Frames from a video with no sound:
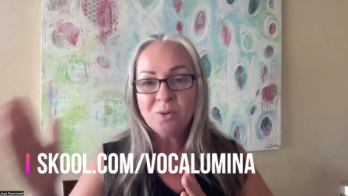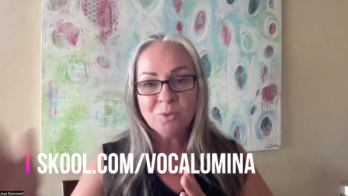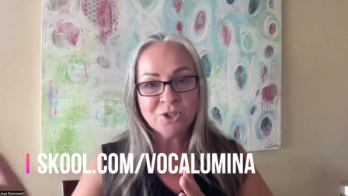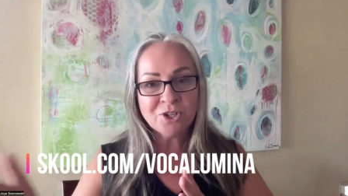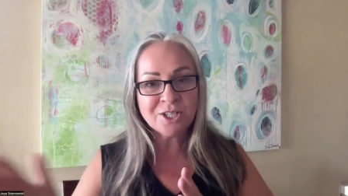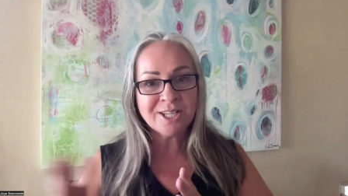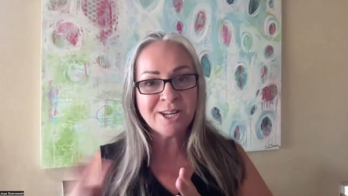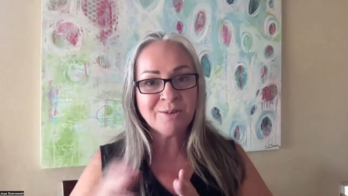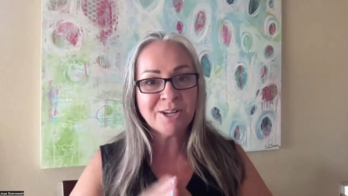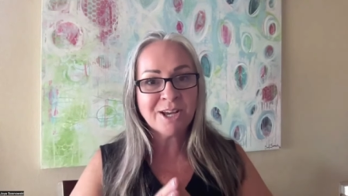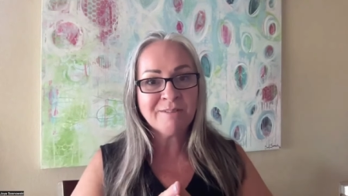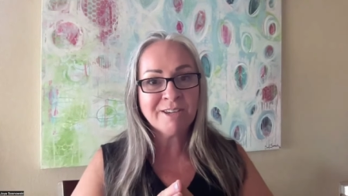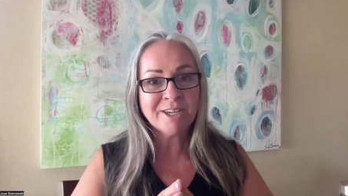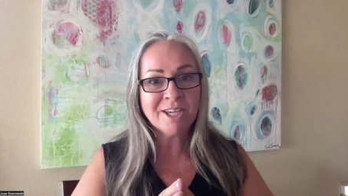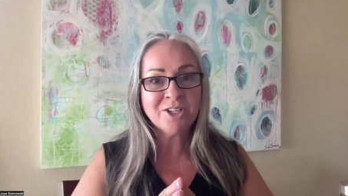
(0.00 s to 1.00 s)
We're just now
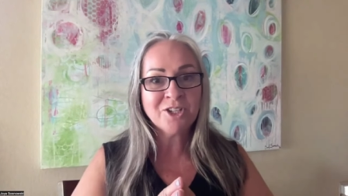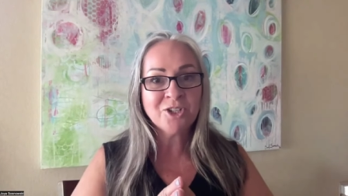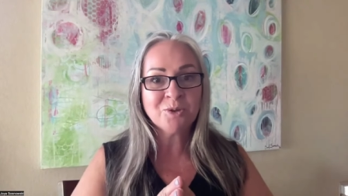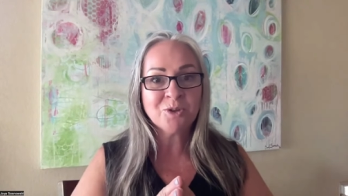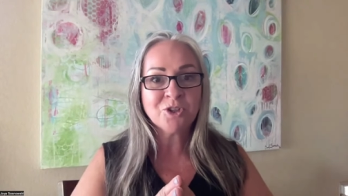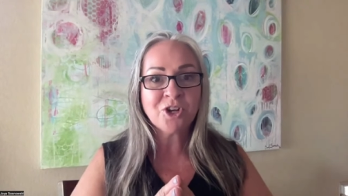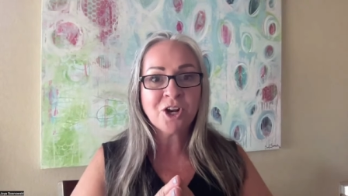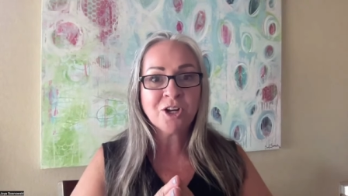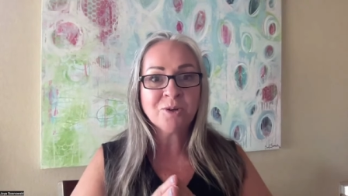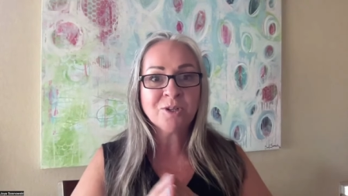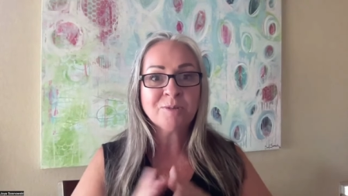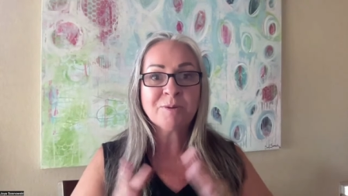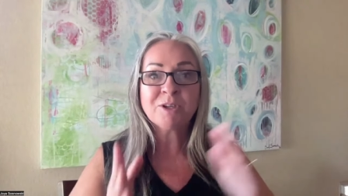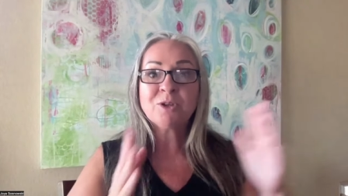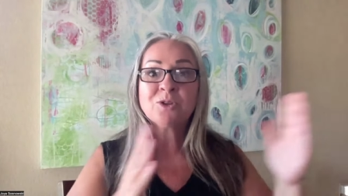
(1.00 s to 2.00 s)
diving into the
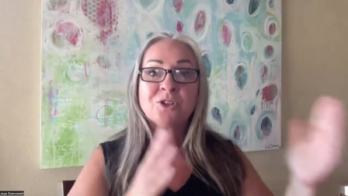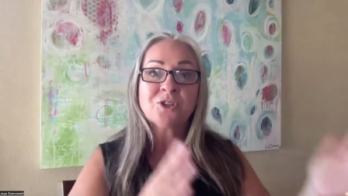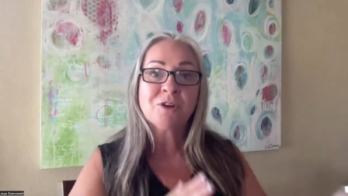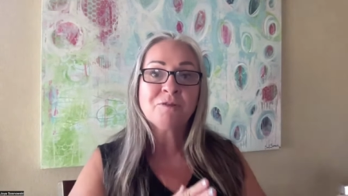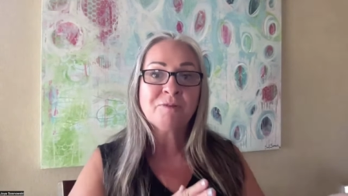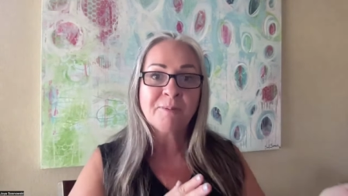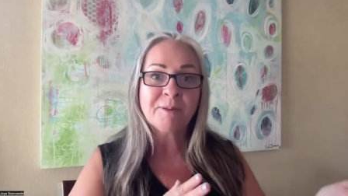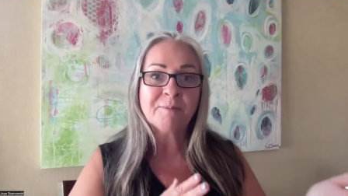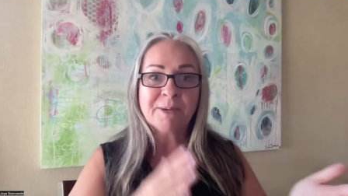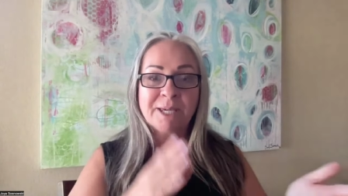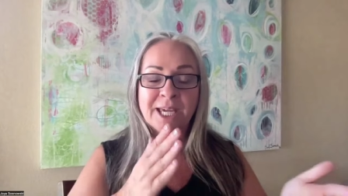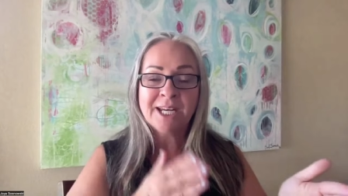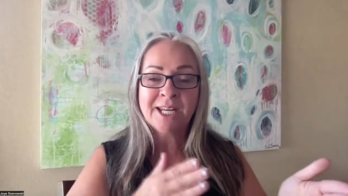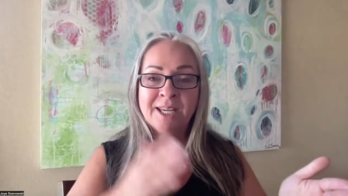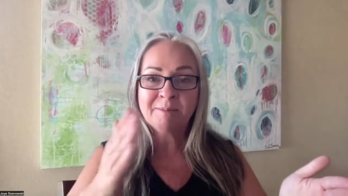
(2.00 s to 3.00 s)
chakras, but you'll start from the
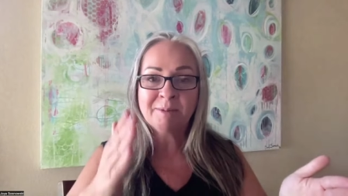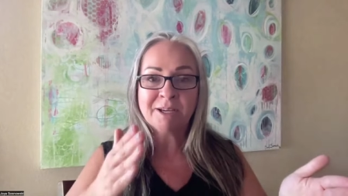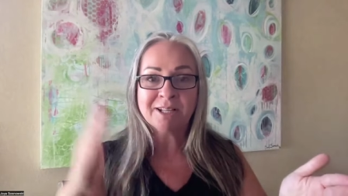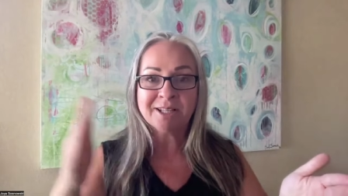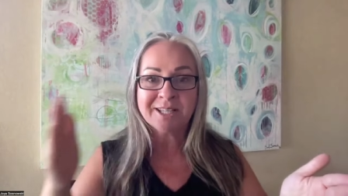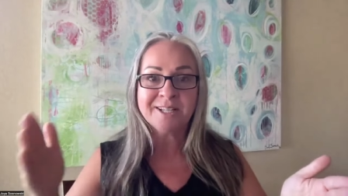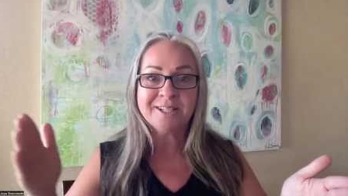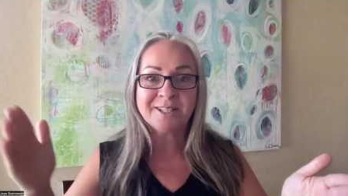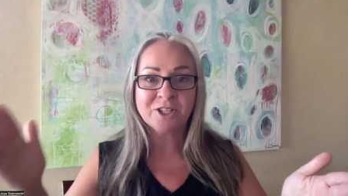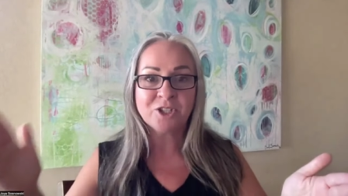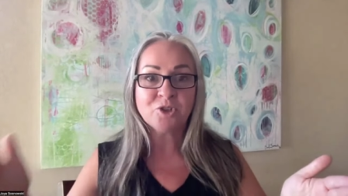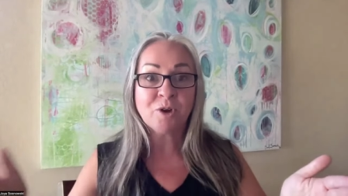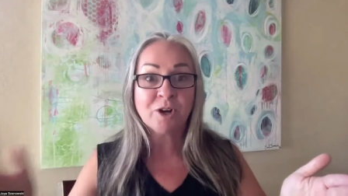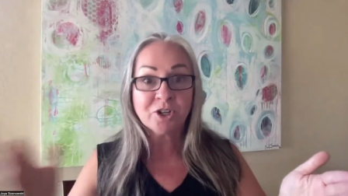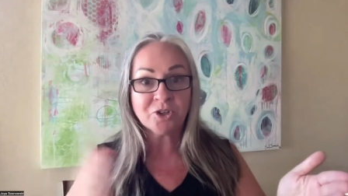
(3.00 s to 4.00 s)
beginning because it is a
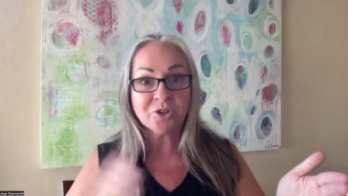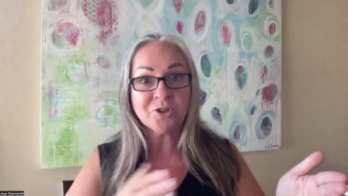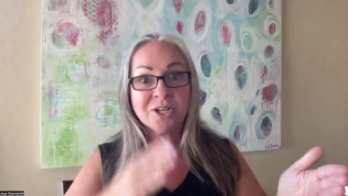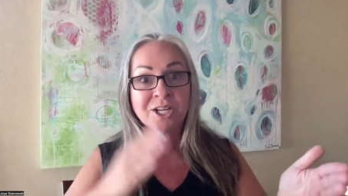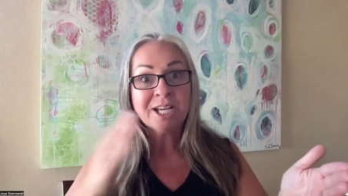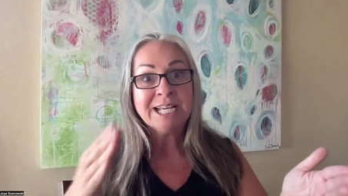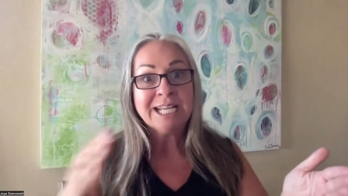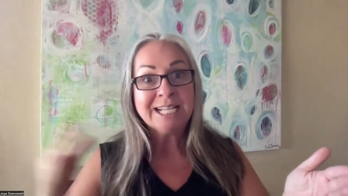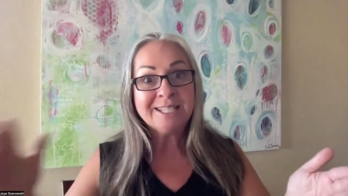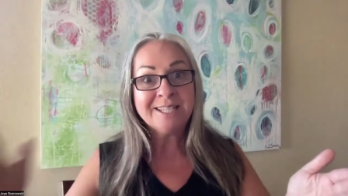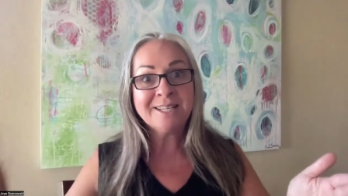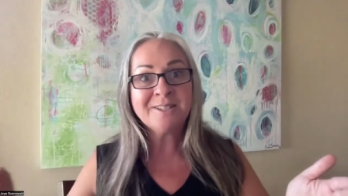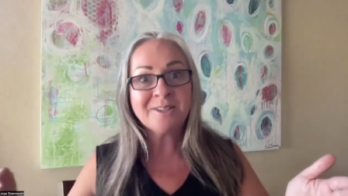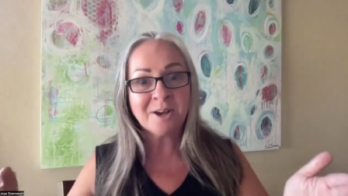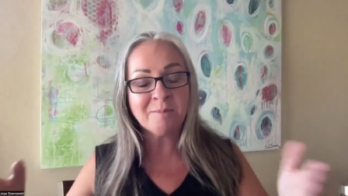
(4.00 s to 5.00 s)
structured
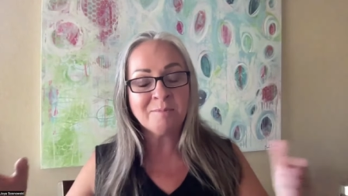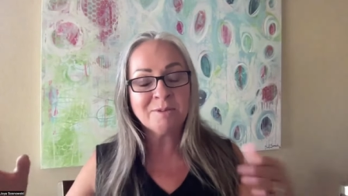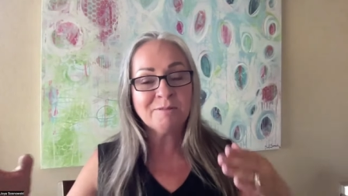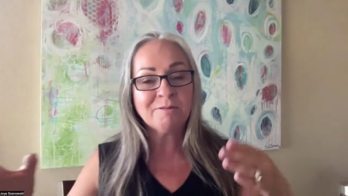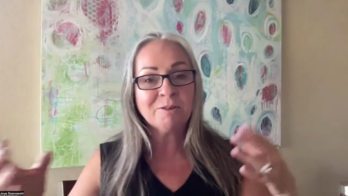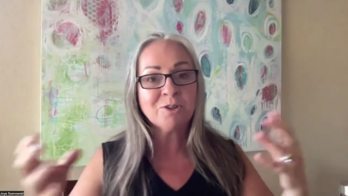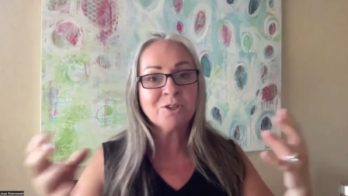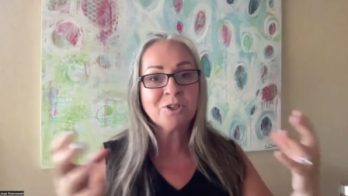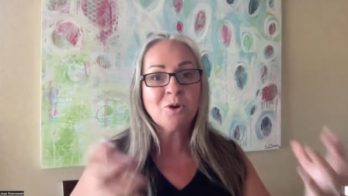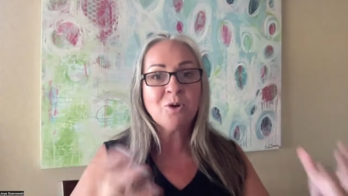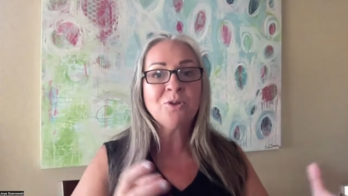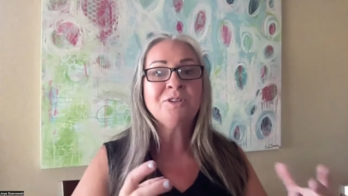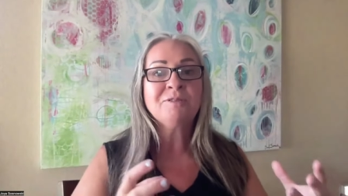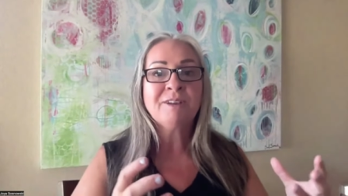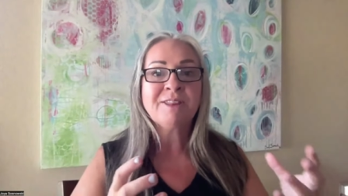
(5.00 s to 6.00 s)
system to first
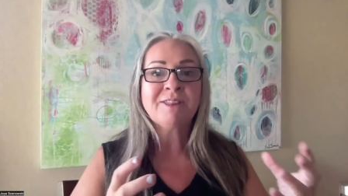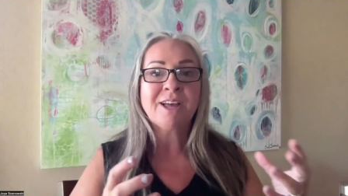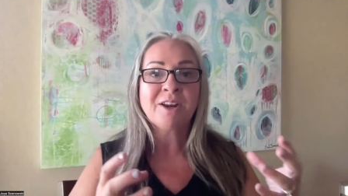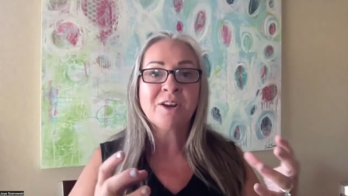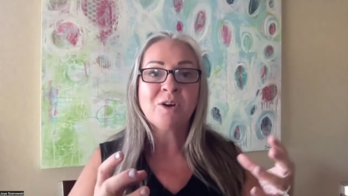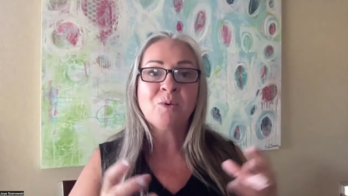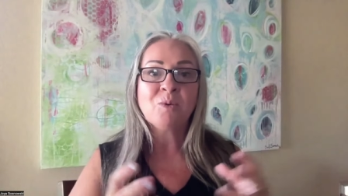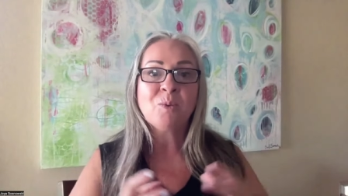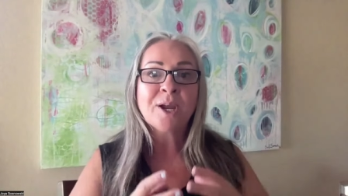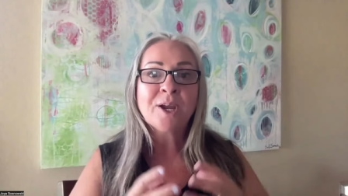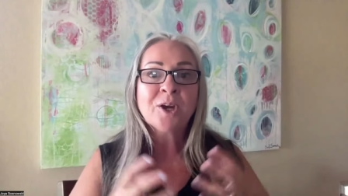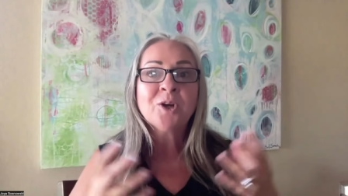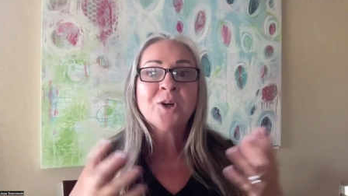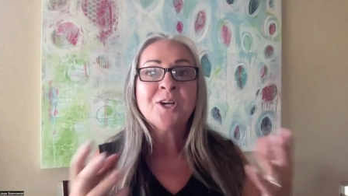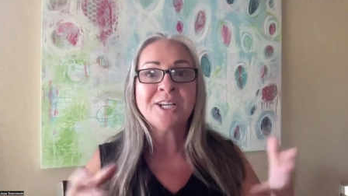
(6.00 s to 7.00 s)
cultivate that
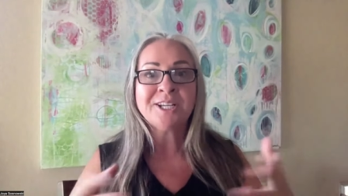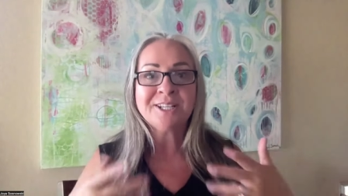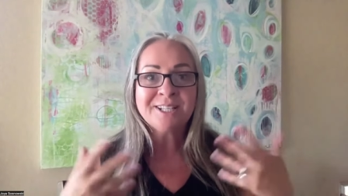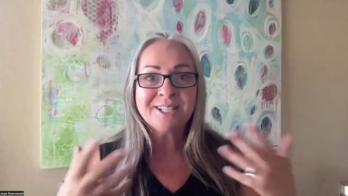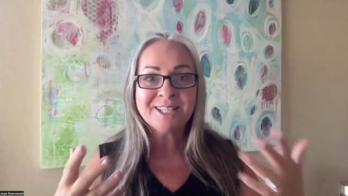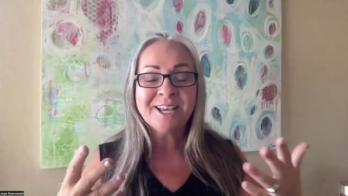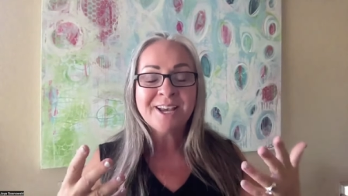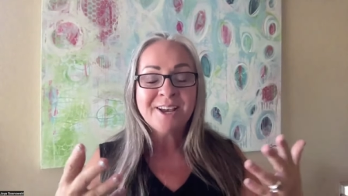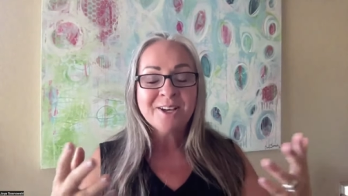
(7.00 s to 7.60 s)
awareness